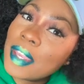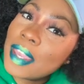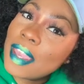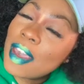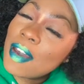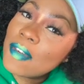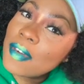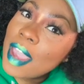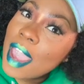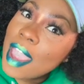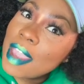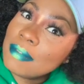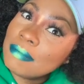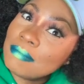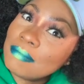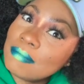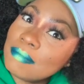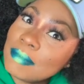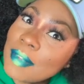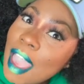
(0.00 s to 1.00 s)
Okay.
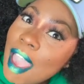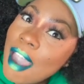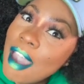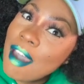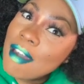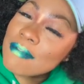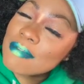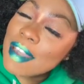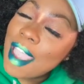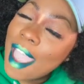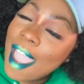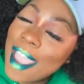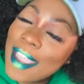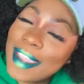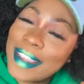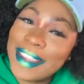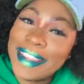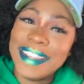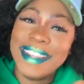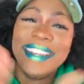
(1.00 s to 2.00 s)

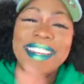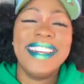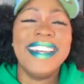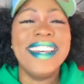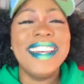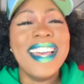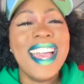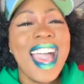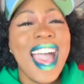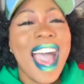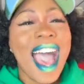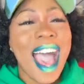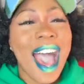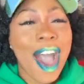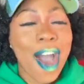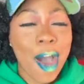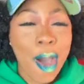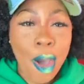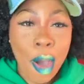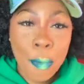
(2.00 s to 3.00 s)
I
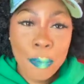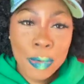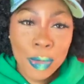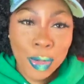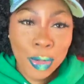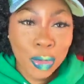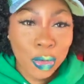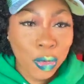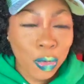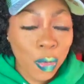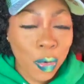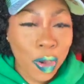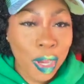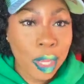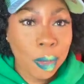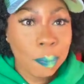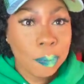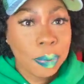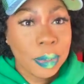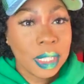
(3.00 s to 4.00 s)
hope you
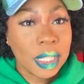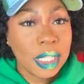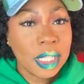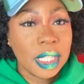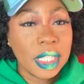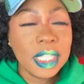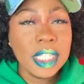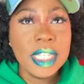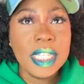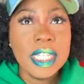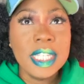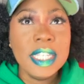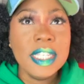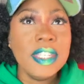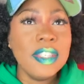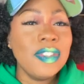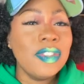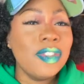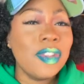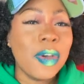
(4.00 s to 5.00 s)
enjoy.
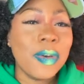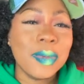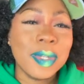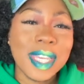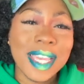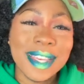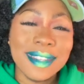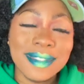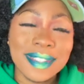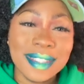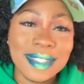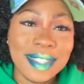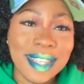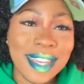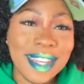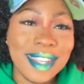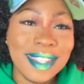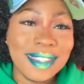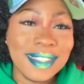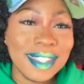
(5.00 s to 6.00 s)
Please don't
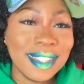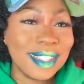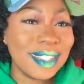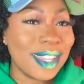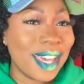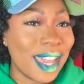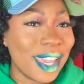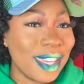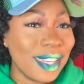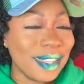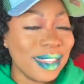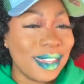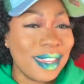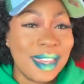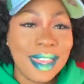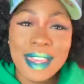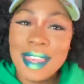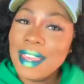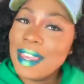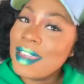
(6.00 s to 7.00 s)
hesitate to like,
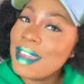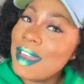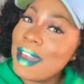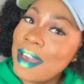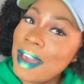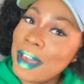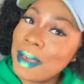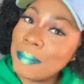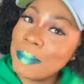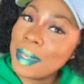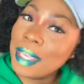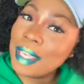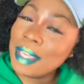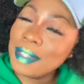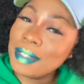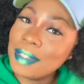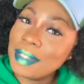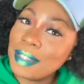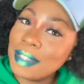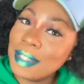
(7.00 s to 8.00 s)

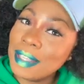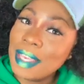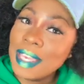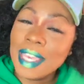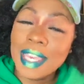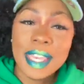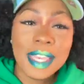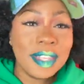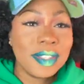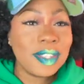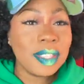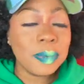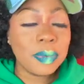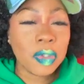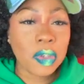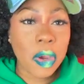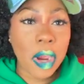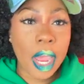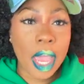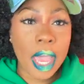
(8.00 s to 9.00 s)
comment, and
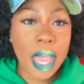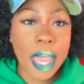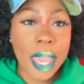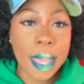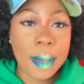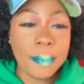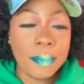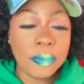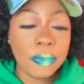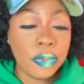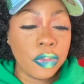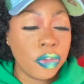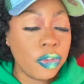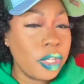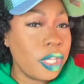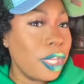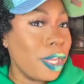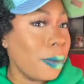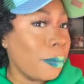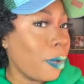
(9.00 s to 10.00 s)
subscribe. Do
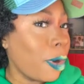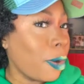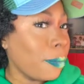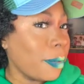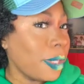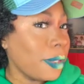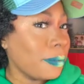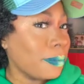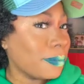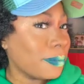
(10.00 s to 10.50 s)
you need a moment?